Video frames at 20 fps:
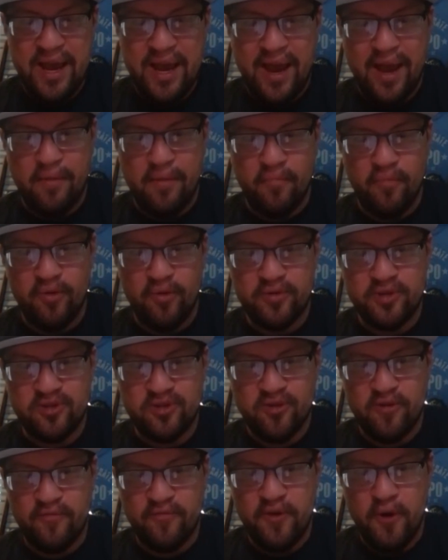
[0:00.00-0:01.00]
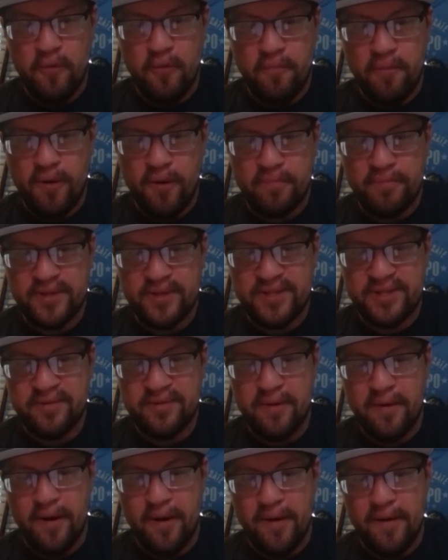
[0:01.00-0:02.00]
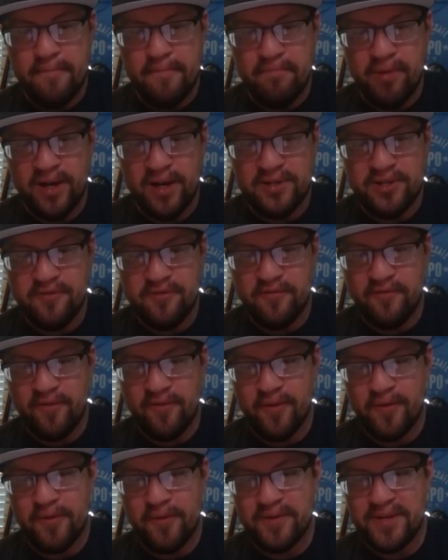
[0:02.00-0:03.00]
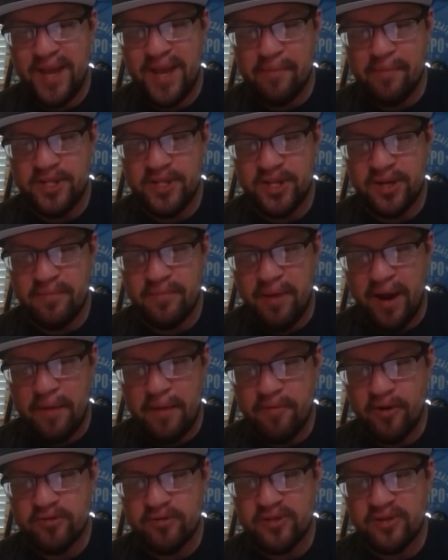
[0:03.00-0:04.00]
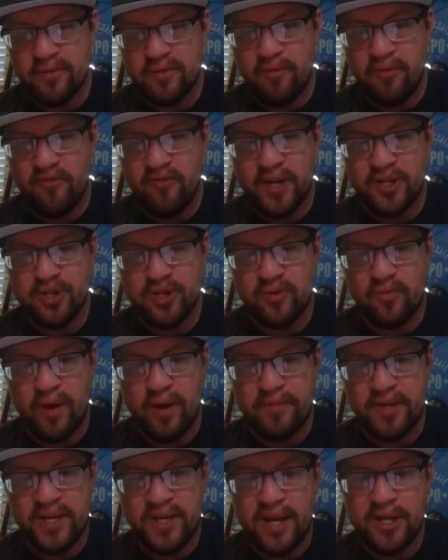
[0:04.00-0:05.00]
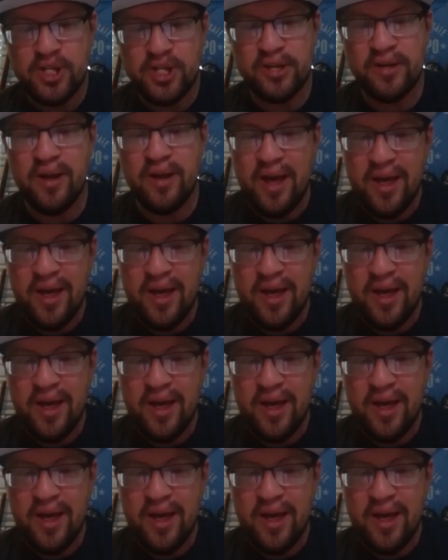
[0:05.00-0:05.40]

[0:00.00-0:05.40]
and will serve no purpose but to further damage my personal and professional reputation.